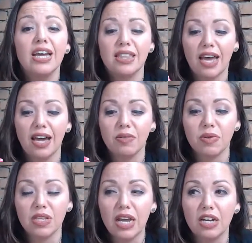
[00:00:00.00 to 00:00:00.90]
that
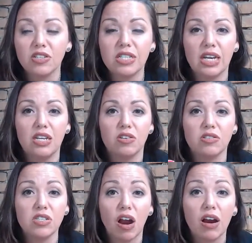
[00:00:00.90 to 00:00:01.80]
really understanding your
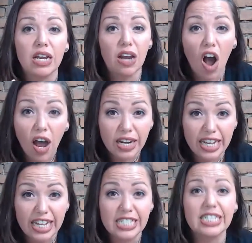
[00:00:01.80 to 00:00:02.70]
target
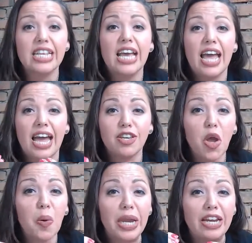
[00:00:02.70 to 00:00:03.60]
audience and
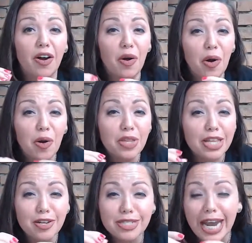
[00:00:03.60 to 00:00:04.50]
knowing all the
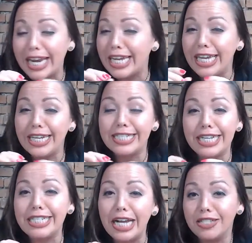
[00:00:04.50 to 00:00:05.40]
little tiny
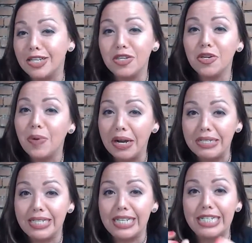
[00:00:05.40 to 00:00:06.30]
details and
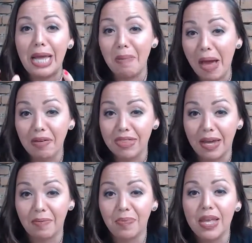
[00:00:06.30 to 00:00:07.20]
nuances about them.